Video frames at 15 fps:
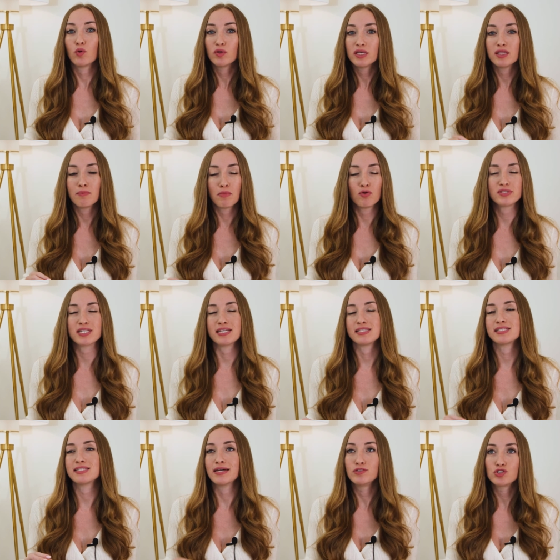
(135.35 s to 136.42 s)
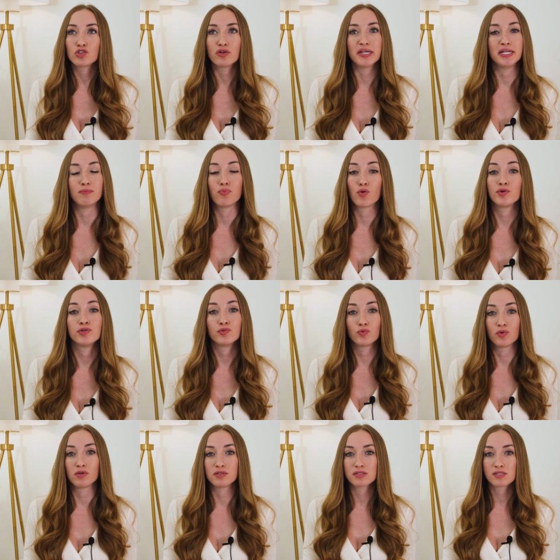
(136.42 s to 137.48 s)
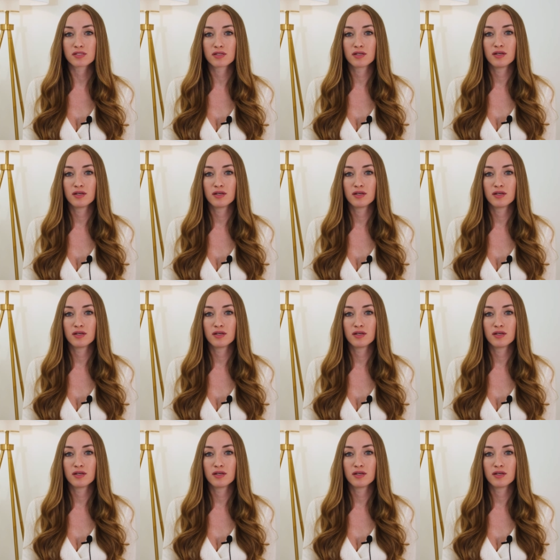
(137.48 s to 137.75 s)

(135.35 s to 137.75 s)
only the most essential and important rules.